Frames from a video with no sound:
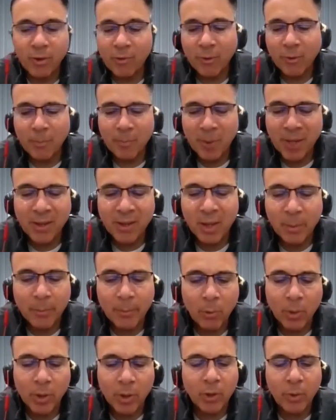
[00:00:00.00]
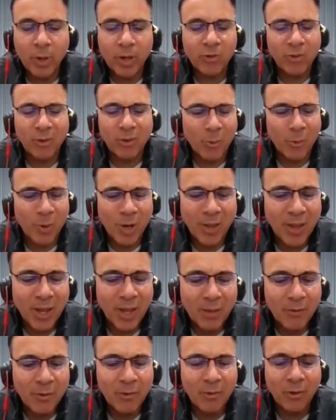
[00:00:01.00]
That's the big number one question there. Why do they
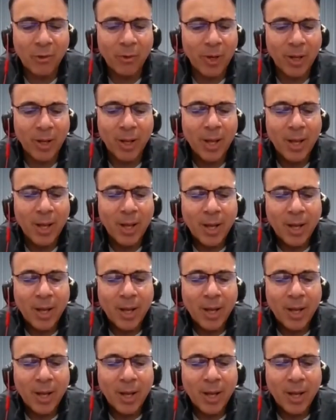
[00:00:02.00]
even do it?